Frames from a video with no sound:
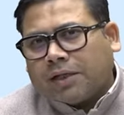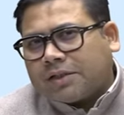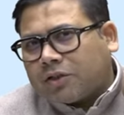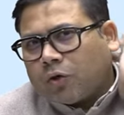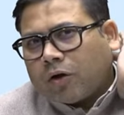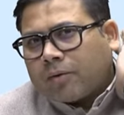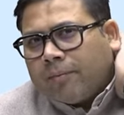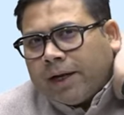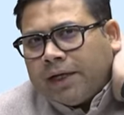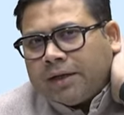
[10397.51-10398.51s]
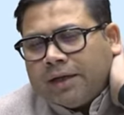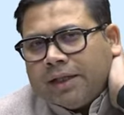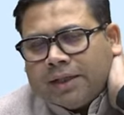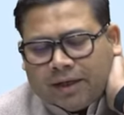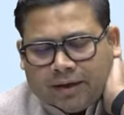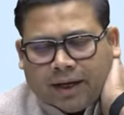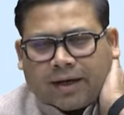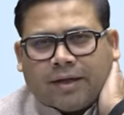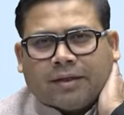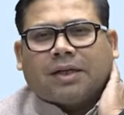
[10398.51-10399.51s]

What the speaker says: as stork bite in the neck.